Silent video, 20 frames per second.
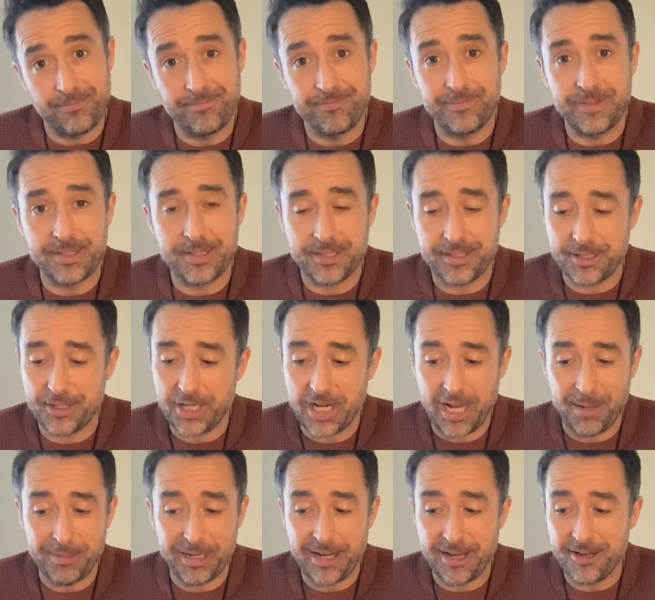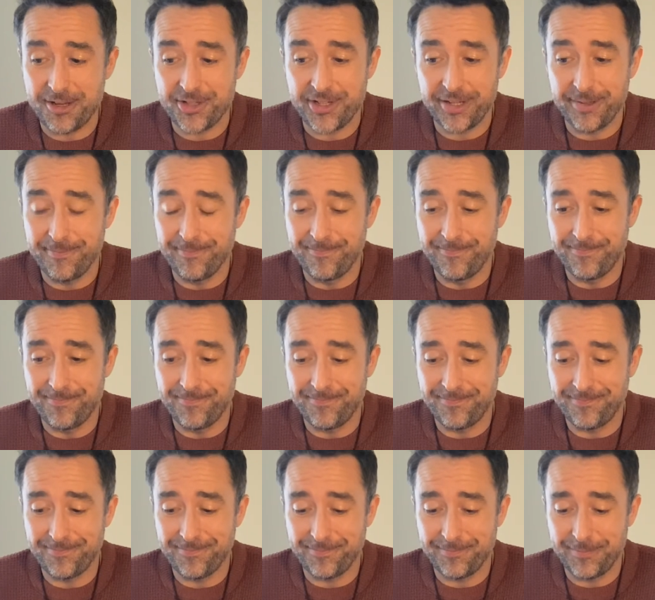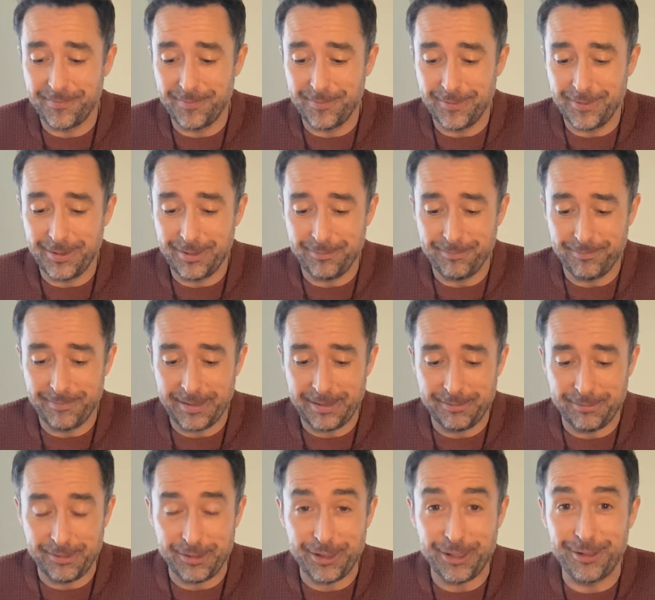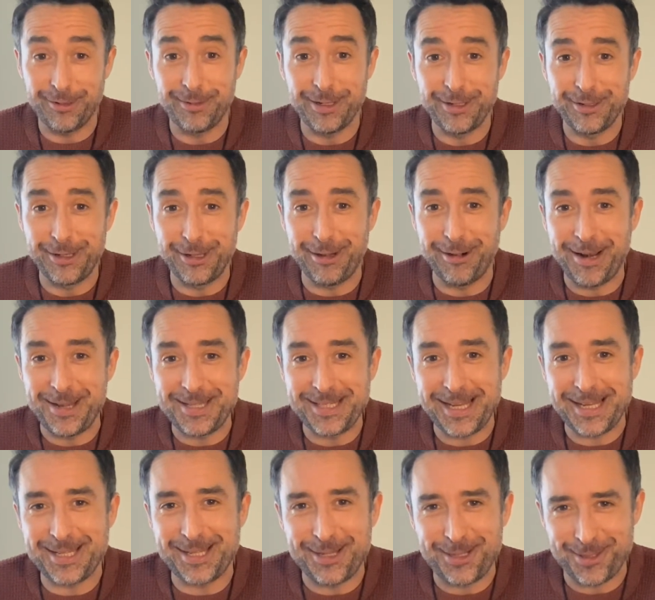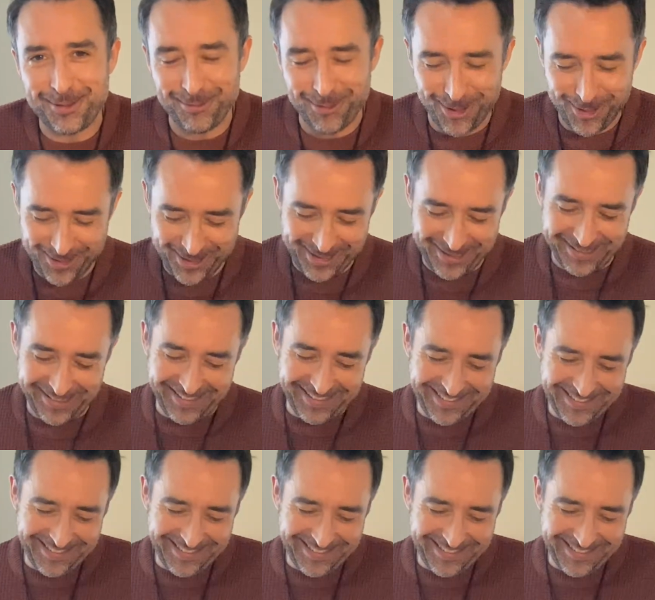This is a charming energy. And your ancestors are warning you.